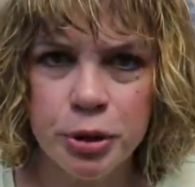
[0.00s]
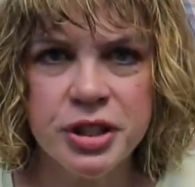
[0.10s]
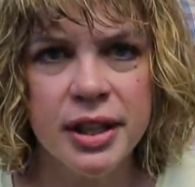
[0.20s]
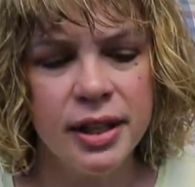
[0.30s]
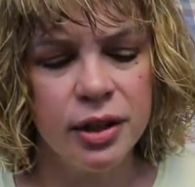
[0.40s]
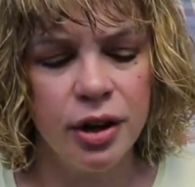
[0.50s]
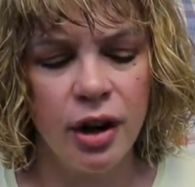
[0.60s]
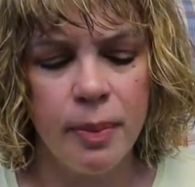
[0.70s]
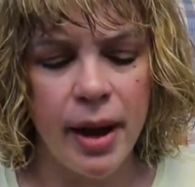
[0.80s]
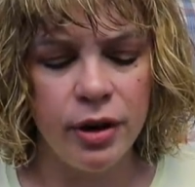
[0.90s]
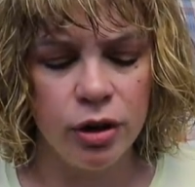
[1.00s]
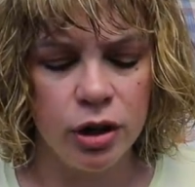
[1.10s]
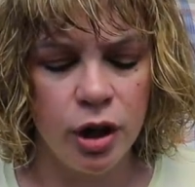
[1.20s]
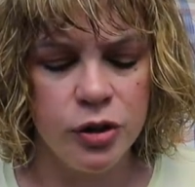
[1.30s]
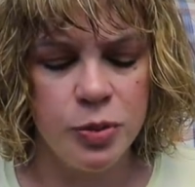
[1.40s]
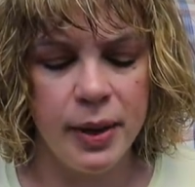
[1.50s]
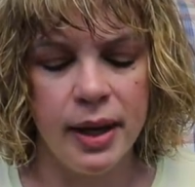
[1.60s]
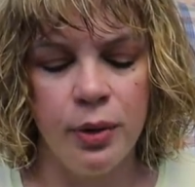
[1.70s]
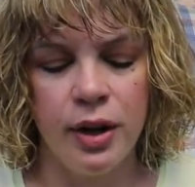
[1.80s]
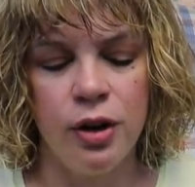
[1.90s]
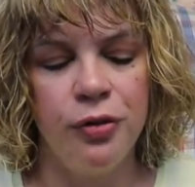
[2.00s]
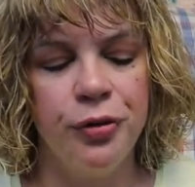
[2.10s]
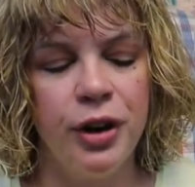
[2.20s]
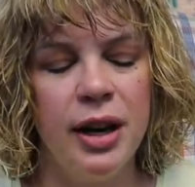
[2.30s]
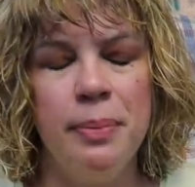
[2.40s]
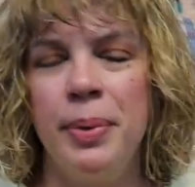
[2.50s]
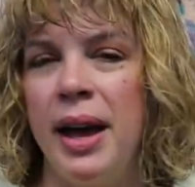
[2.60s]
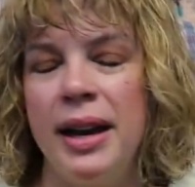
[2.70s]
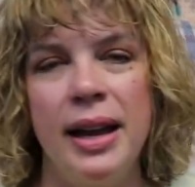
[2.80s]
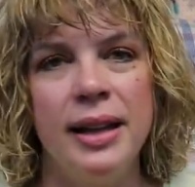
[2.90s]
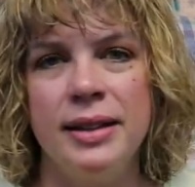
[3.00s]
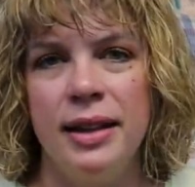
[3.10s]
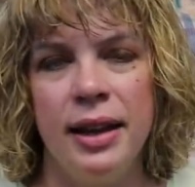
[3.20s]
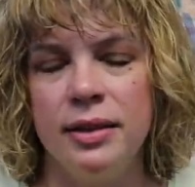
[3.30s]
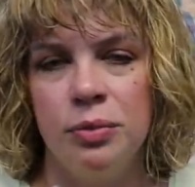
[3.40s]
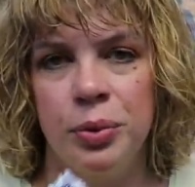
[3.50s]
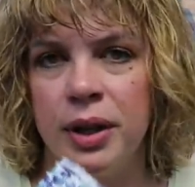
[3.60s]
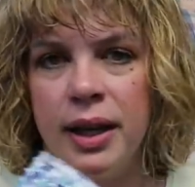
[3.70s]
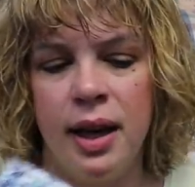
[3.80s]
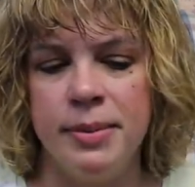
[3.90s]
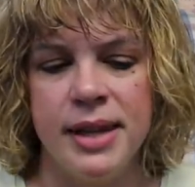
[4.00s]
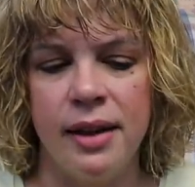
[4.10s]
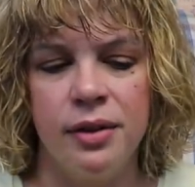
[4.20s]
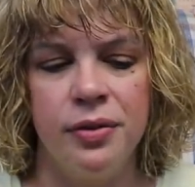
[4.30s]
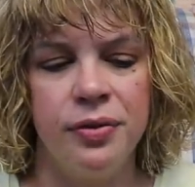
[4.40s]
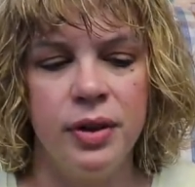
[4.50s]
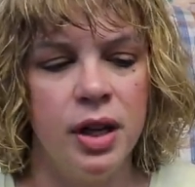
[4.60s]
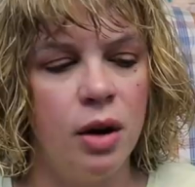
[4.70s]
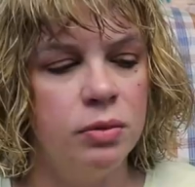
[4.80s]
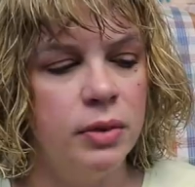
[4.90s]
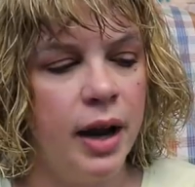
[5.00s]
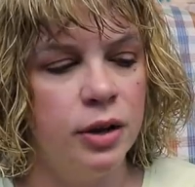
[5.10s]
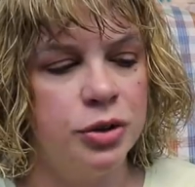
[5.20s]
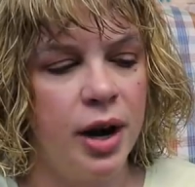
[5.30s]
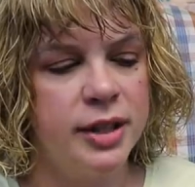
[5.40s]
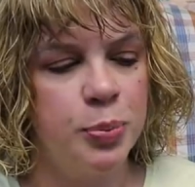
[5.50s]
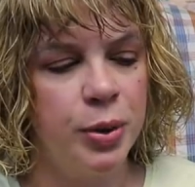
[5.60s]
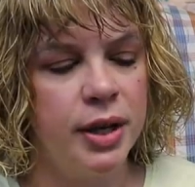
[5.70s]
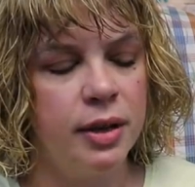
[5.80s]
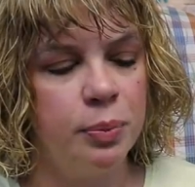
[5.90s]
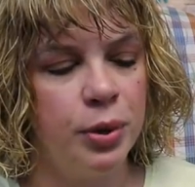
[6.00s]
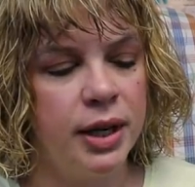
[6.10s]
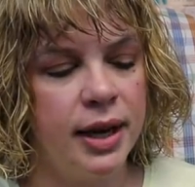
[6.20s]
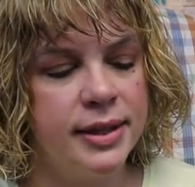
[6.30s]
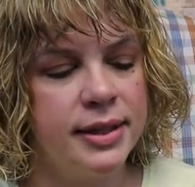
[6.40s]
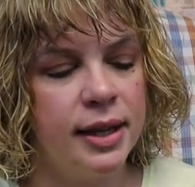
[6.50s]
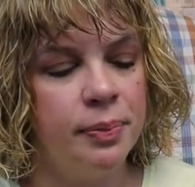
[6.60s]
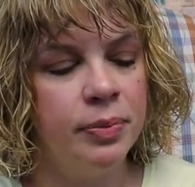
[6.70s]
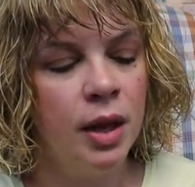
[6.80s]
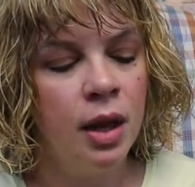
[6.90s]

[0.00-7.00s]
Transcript: particular about your clothes being wrinkle free, but it, it really comes out of, you know, air dries pretty, pretty nicely.